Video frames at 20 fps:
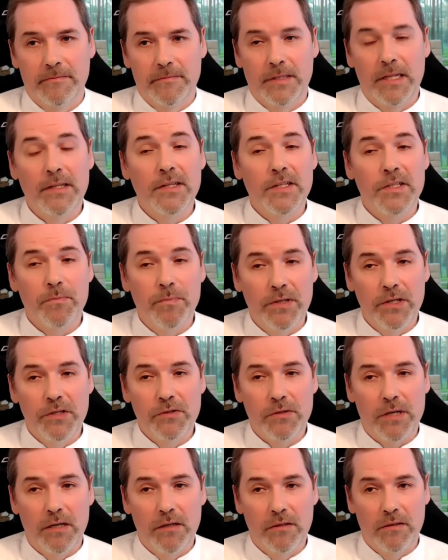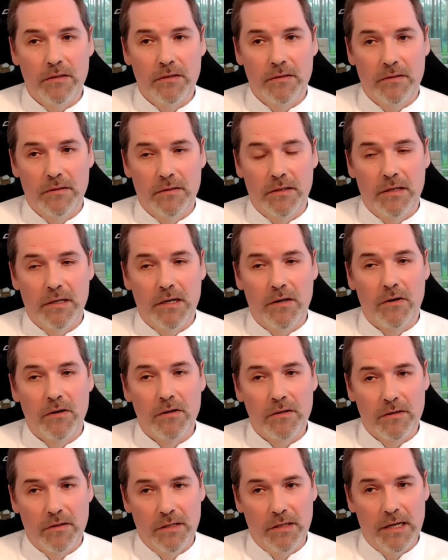that is spiritual
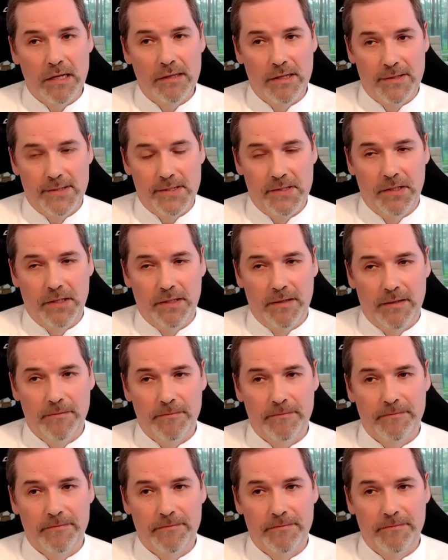or energetical.